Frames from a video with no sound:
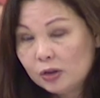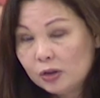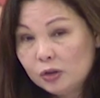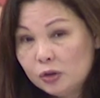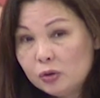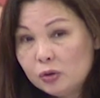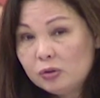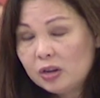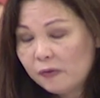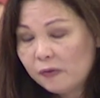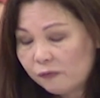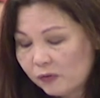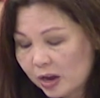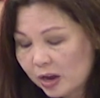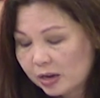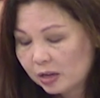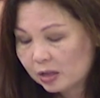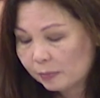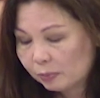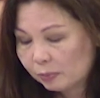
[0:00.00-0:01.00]
you
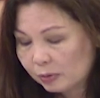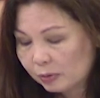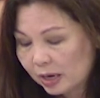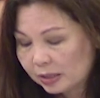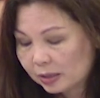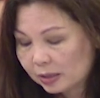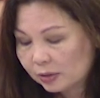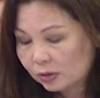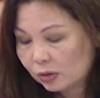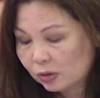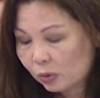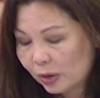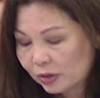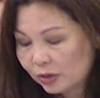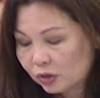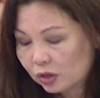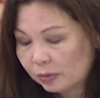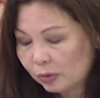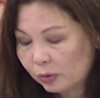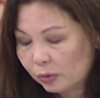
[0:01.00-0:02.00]
defended the President's
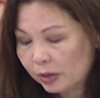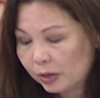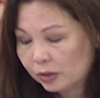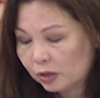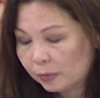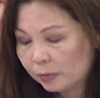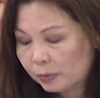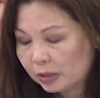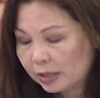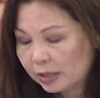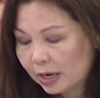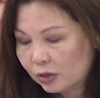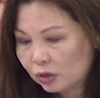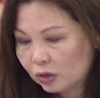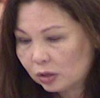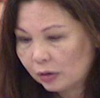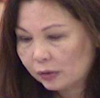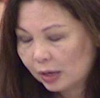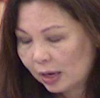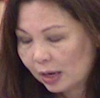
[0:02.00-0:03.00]
questionable
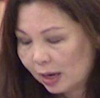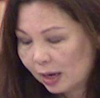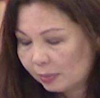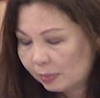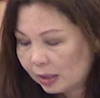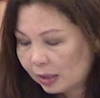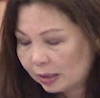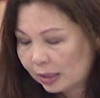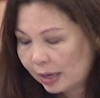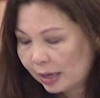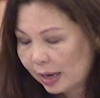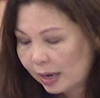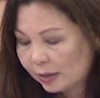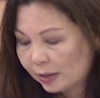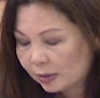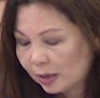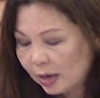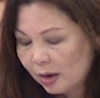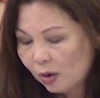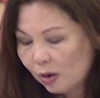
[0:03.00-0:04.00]
interpretation of the Hamdan
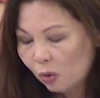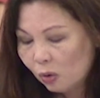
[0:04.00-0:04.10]
case,